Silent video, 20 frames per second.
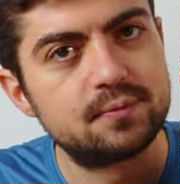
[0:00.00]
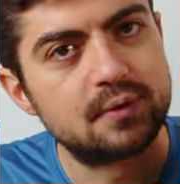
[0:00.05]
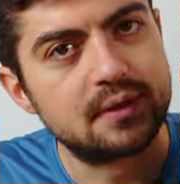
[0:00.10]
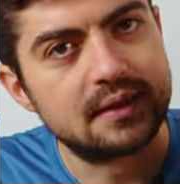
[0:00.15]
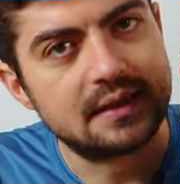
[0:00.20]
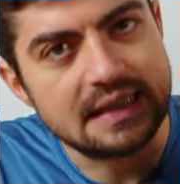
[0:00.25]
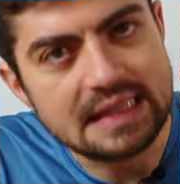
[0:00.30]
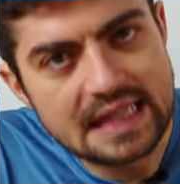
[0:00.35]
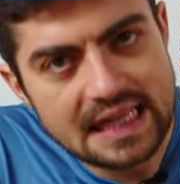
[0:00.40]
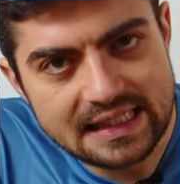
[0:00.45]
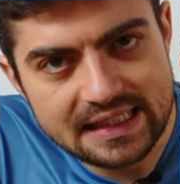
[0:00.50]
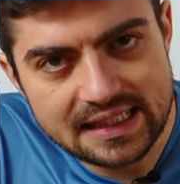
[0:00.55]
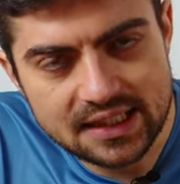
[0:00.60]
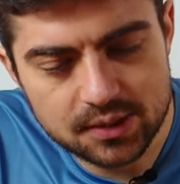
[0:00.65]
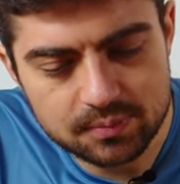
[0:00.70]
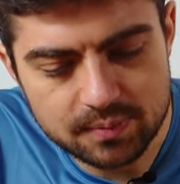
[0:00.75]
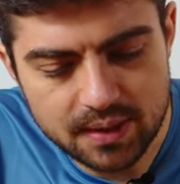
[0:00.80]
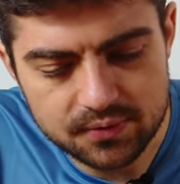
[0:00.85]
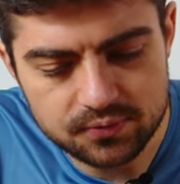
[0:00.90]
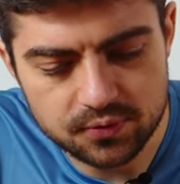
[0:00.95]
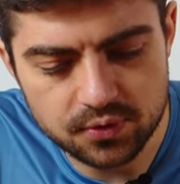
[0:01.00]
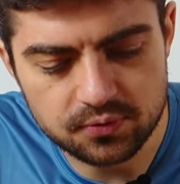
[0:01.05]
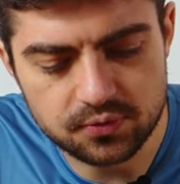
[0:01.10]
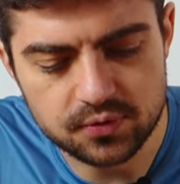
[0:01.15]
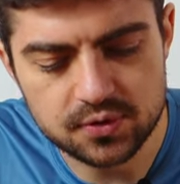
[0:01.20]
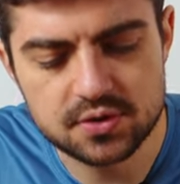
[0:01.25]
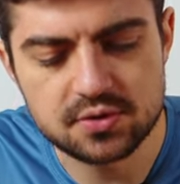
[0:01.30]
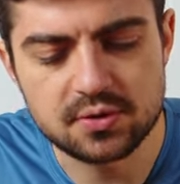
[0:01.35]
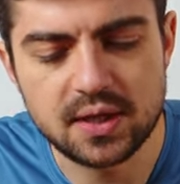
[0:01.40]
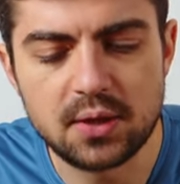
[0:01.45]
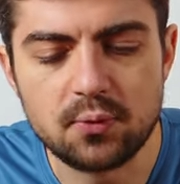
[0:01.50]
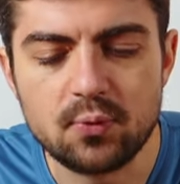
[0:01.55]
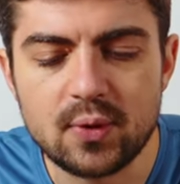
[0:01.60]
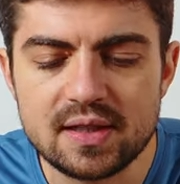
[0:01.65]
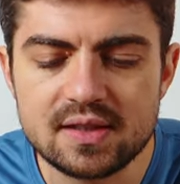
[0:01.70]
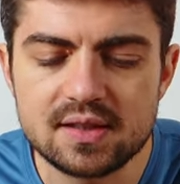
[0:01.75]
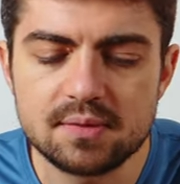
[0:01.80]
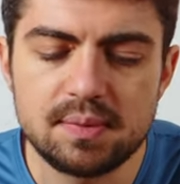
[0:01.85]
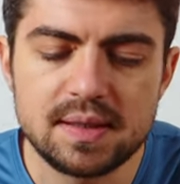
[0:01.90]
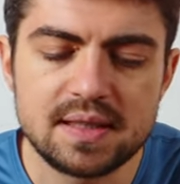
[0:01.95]
landing on my forefoot. So I
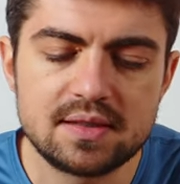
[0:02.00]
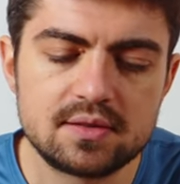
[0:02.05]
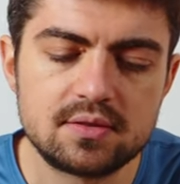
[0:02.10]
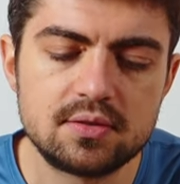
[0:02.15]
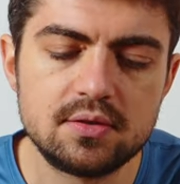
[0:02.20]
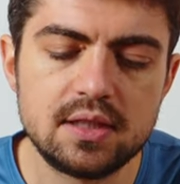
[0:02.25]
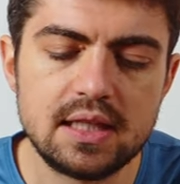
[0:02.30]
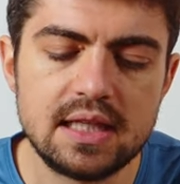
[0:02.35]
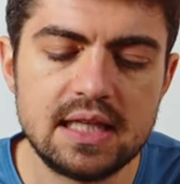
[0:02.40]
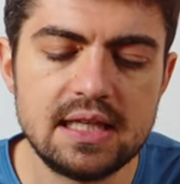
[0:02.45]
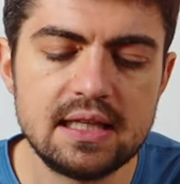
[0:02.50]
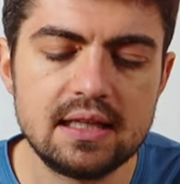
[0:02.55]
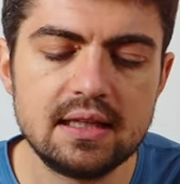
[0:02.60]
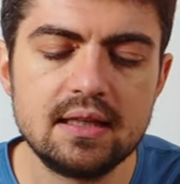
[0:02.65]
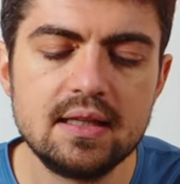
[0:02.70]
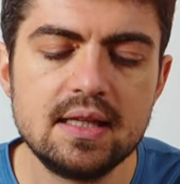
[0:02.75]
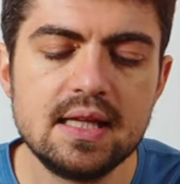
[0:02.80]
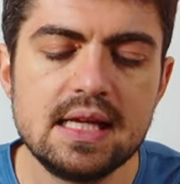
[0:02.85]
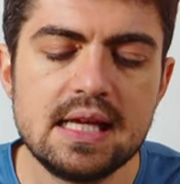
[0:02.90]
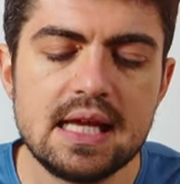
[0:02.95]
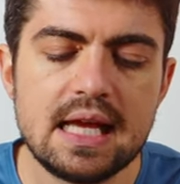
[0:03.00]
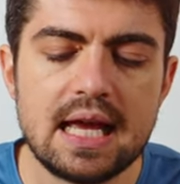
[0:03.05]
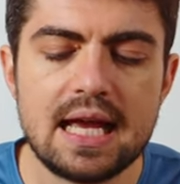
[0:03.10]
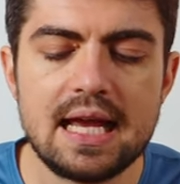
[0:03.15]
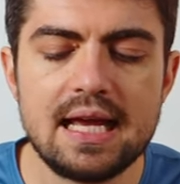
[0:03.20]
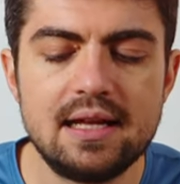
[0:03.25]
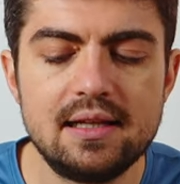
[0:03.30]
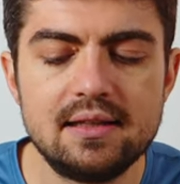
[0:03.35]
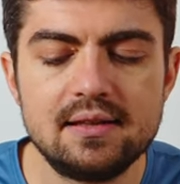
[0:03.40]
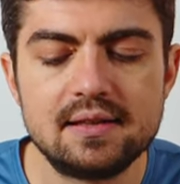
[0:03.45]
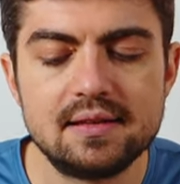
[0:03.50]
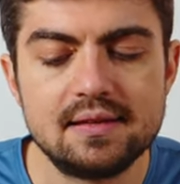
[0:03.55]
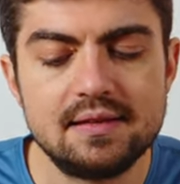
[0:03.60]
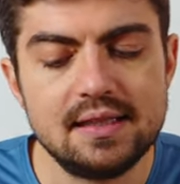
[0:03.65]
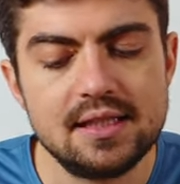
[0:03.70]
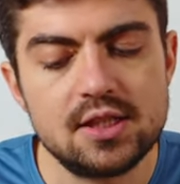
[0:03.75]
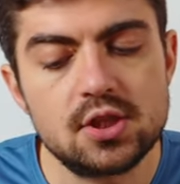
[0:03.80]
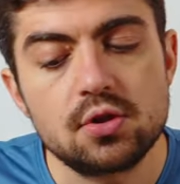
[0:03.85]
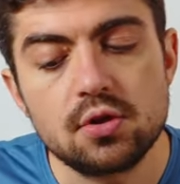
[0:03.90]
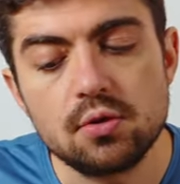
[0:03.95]
went a bit to the heel. And
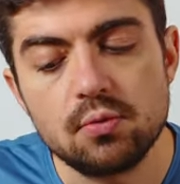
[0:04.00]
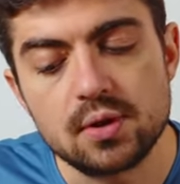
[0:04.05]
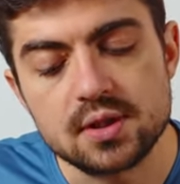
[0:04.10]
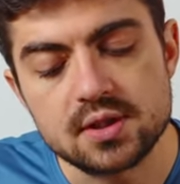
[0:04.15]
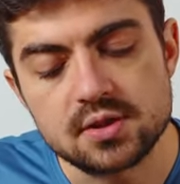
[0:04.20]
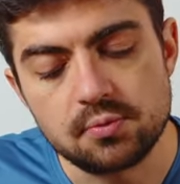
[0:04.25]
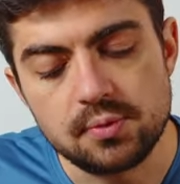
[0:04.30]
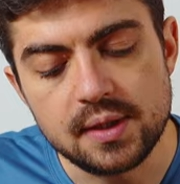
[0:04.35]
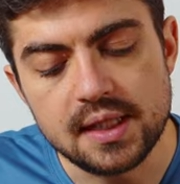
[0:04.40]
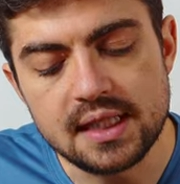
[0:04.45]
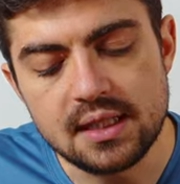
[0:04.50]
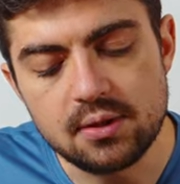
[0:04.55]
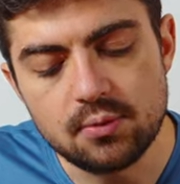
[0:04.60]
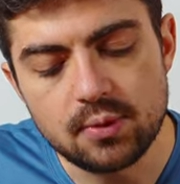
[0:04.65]
this shoe works really